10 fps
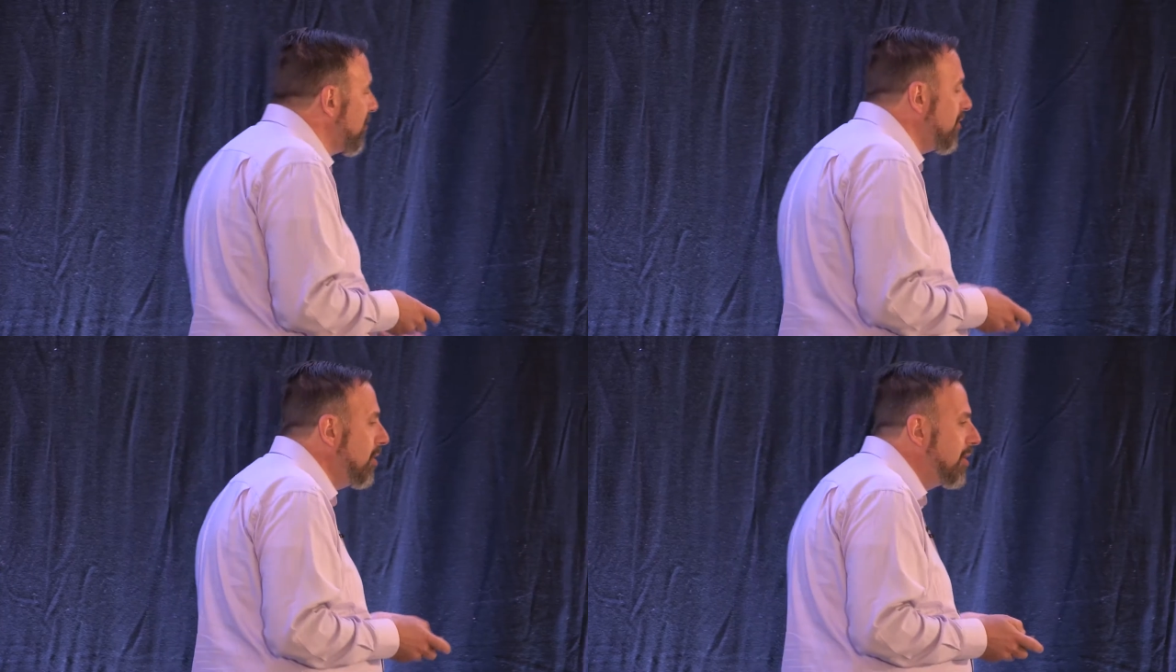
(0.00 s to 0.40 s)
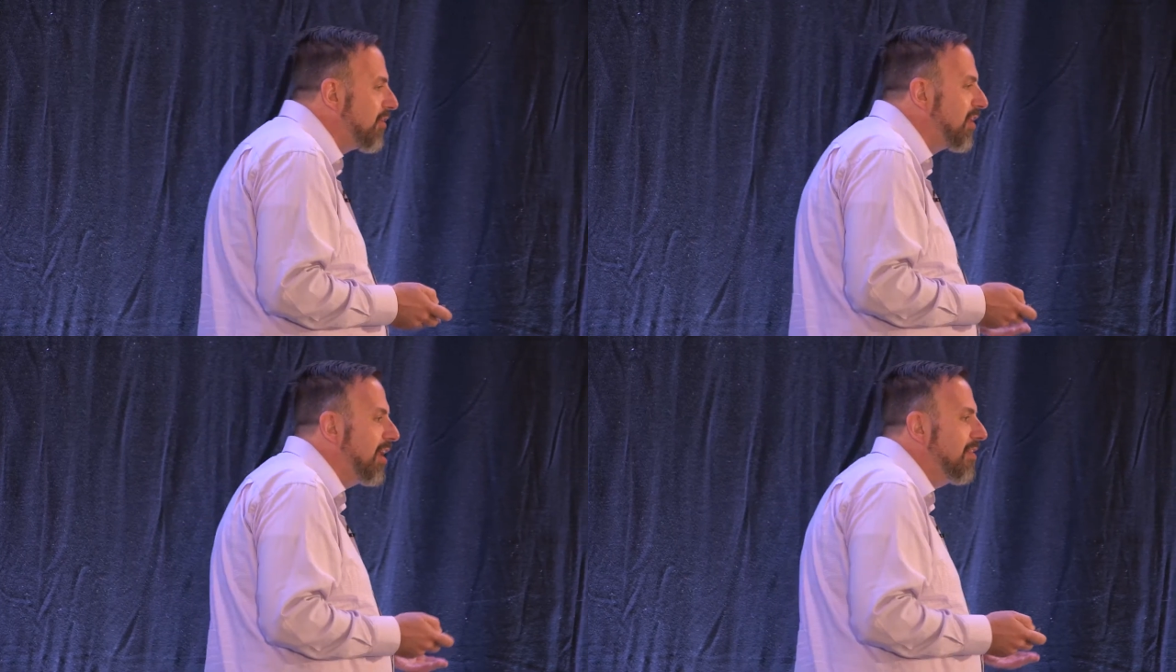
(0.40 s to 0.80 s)
if we look
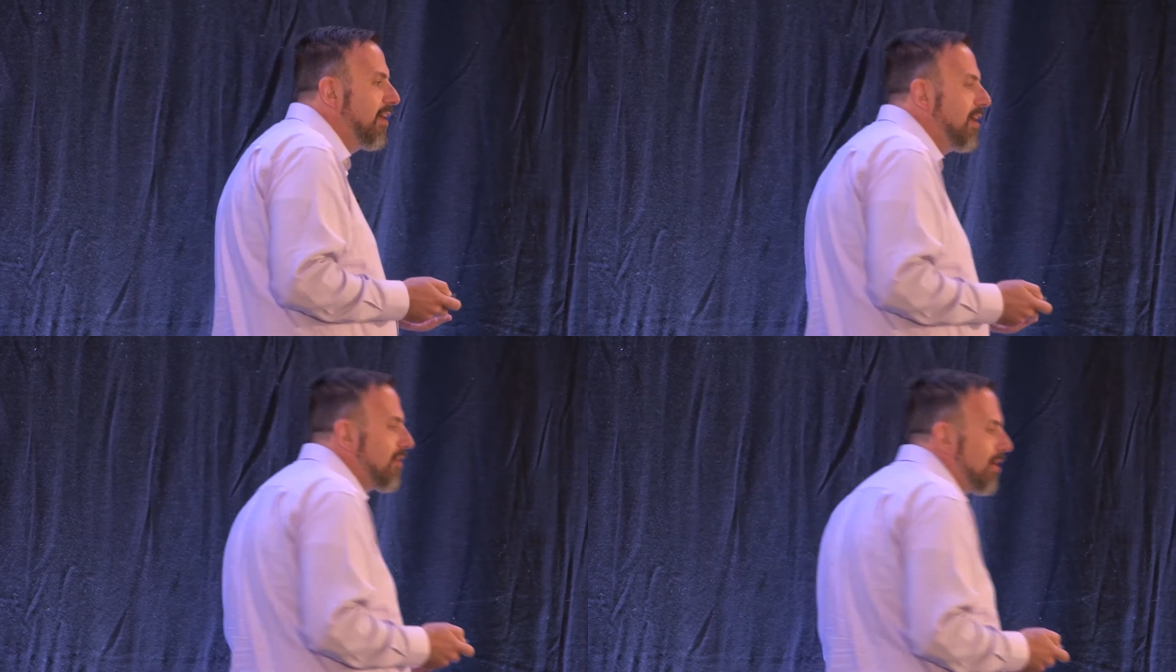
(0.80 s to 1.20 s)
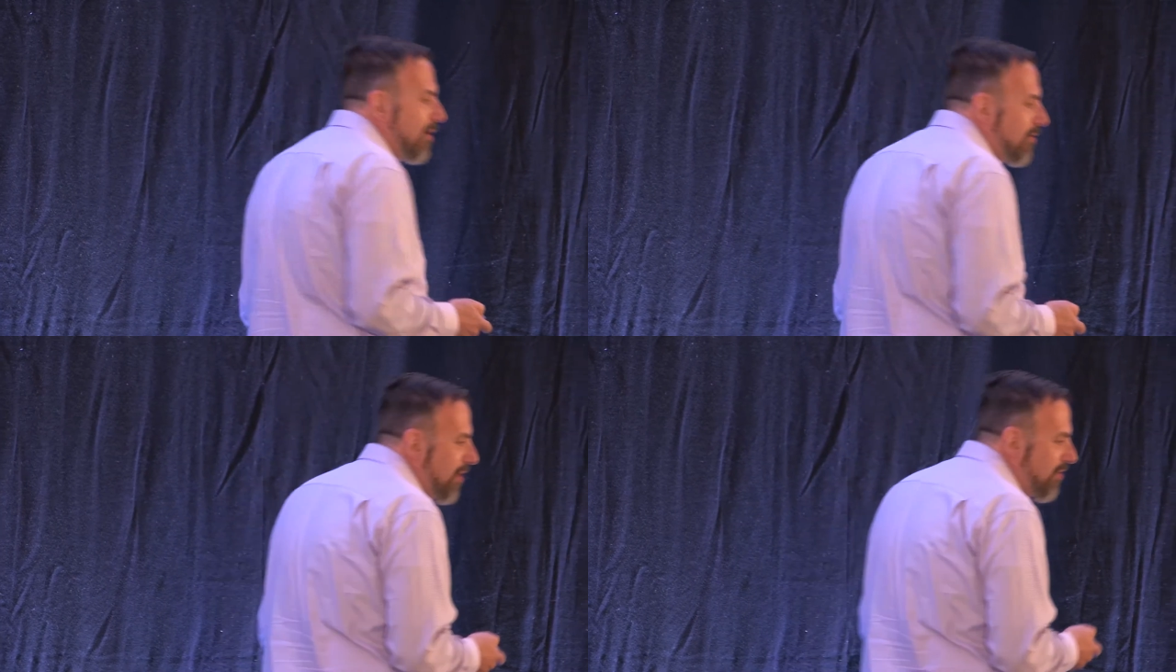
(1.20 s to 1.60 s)
at grid data,
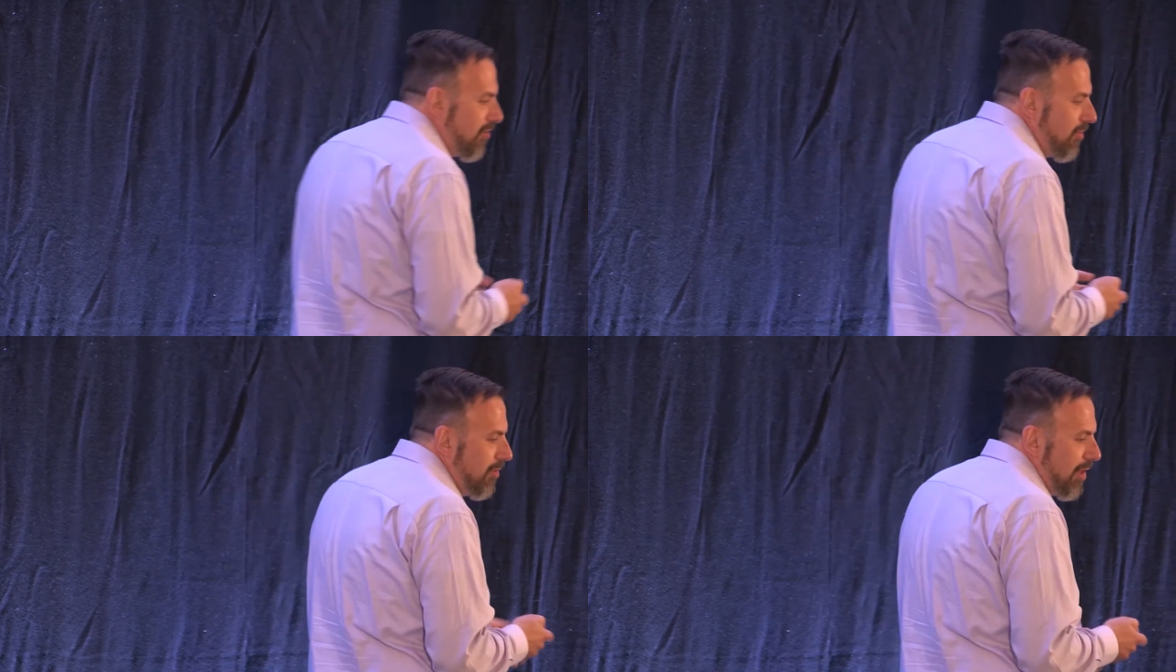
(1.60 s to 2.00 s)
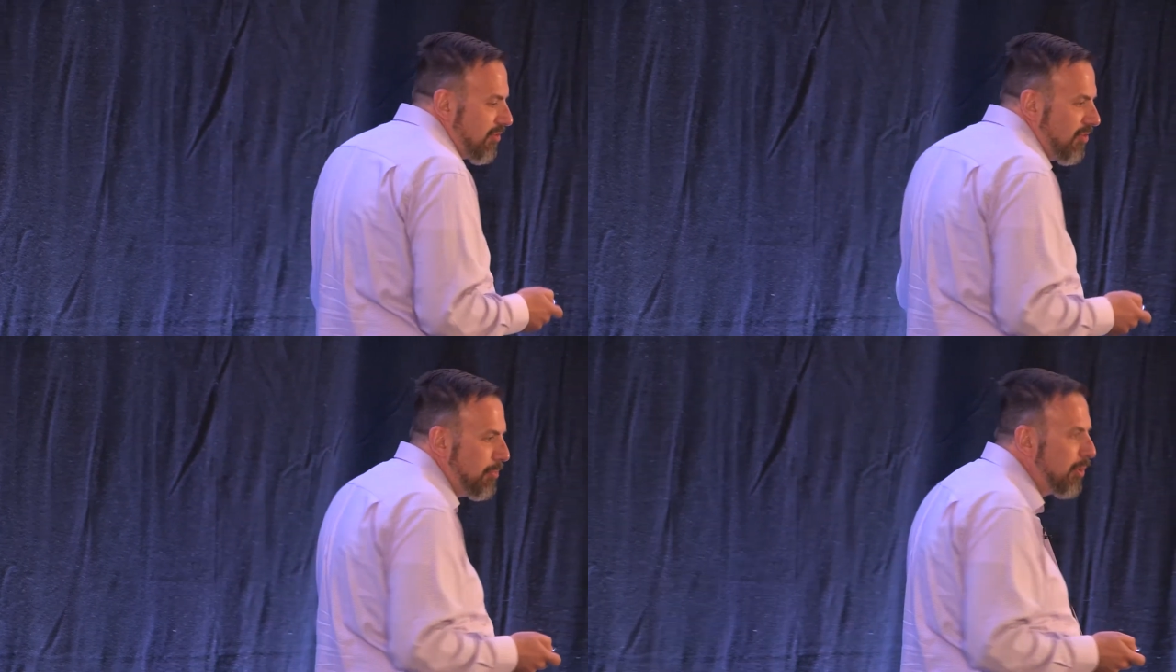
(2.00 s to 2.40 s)

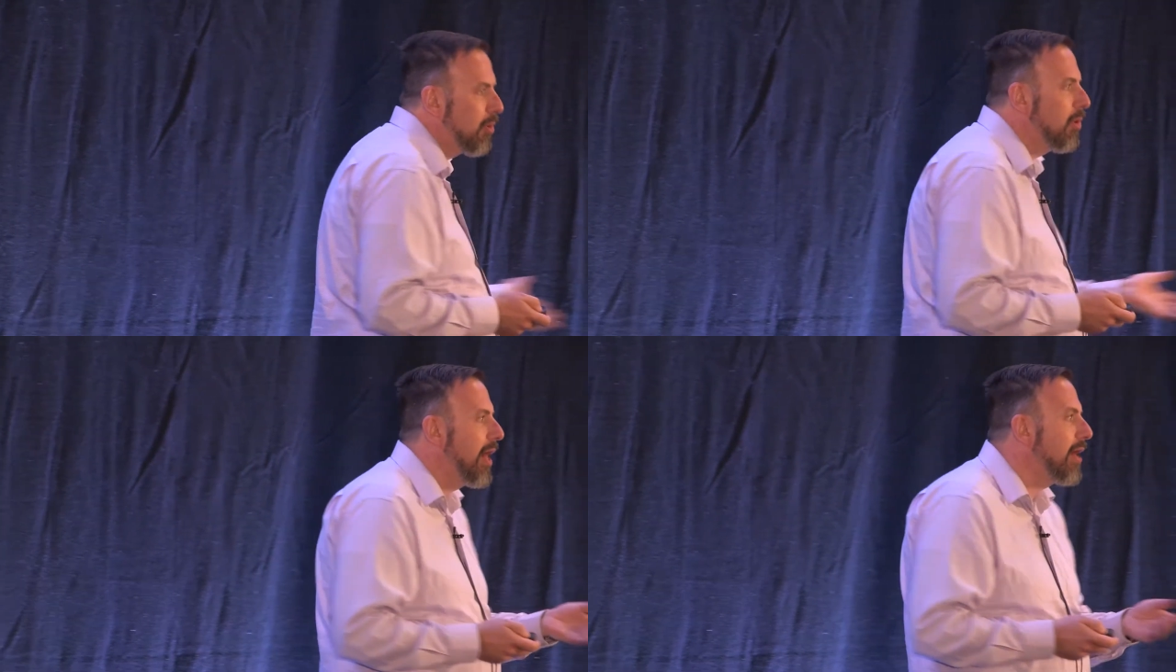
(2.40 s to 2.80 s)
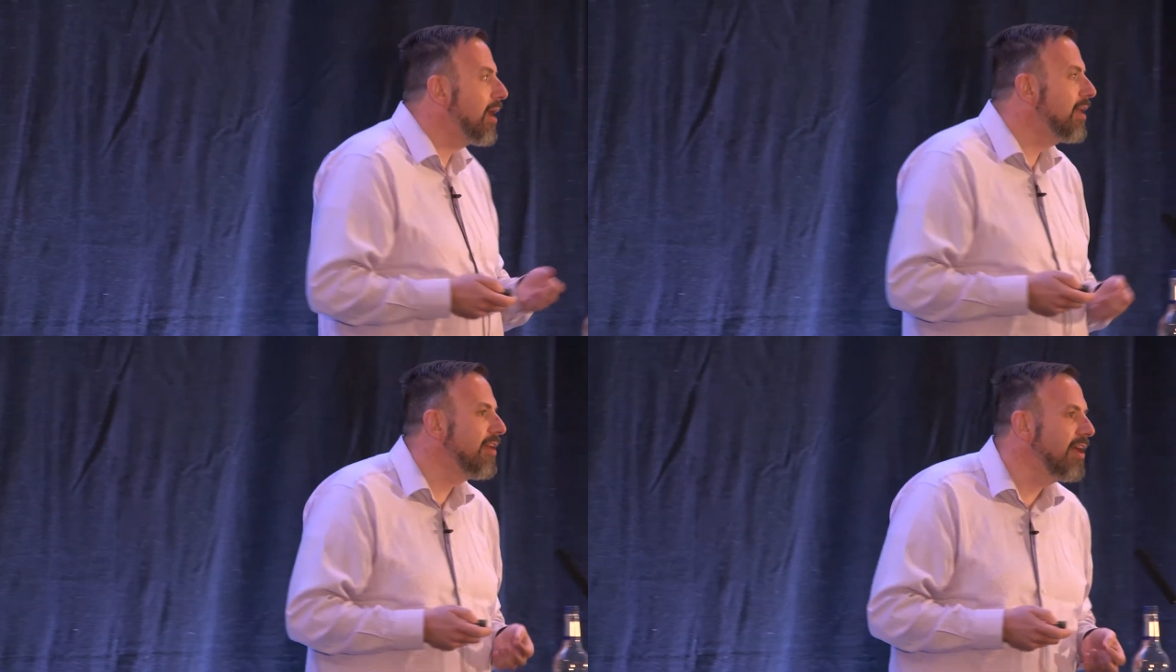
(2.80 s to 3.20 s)
that's typical
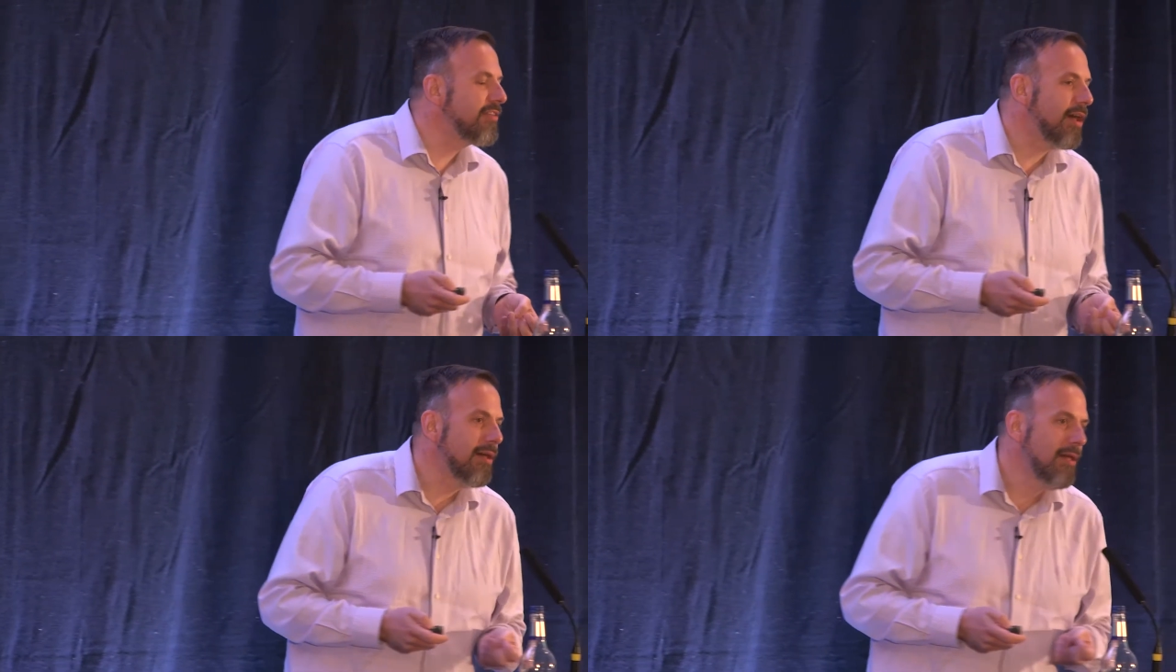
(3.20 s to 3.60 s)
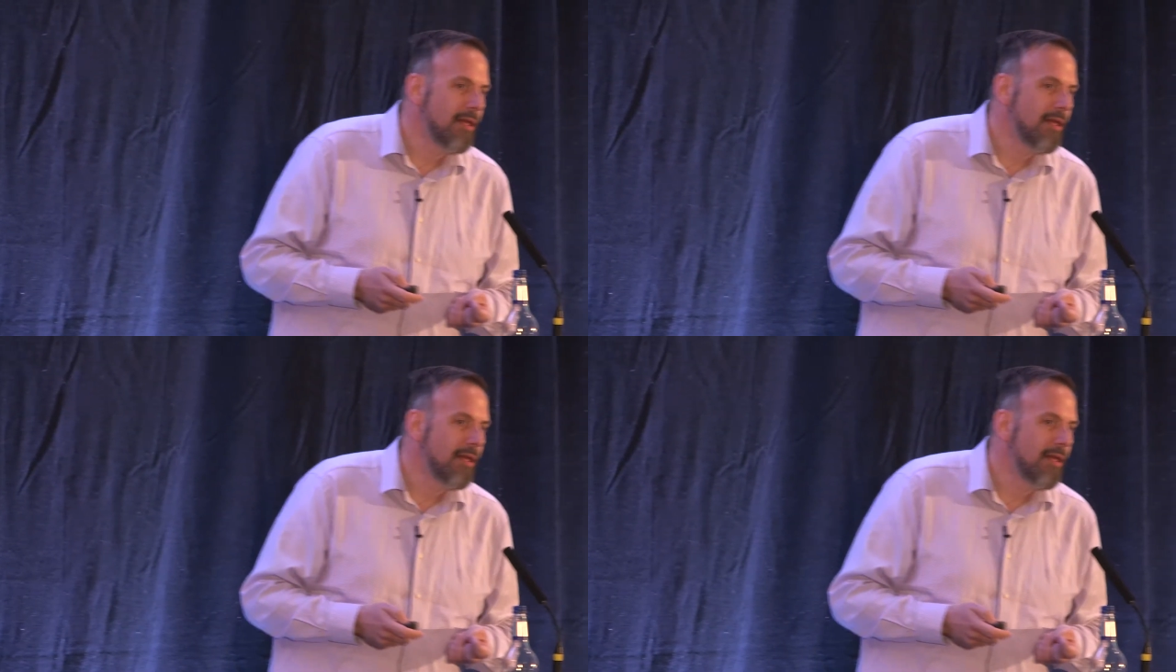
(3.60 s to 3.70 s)
array data